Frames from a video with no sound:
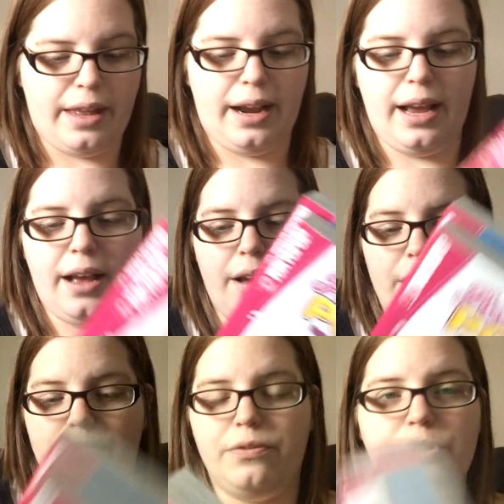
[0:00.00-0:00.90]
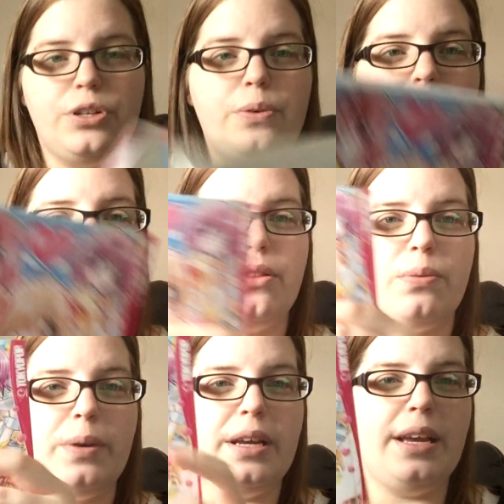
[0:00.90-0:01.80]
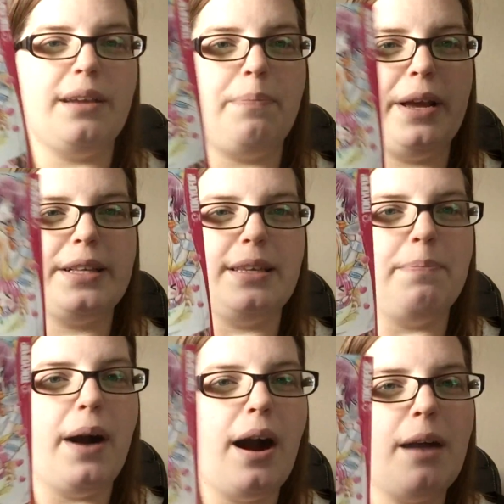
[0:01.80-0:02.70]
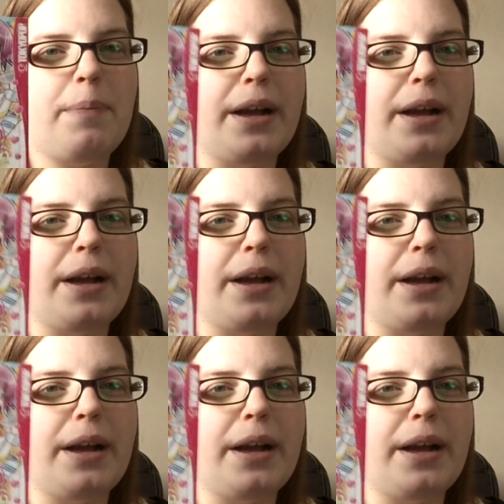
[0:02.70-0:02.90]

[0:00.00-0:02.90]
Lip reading: then I have 2 and 3 in Pixie Pop.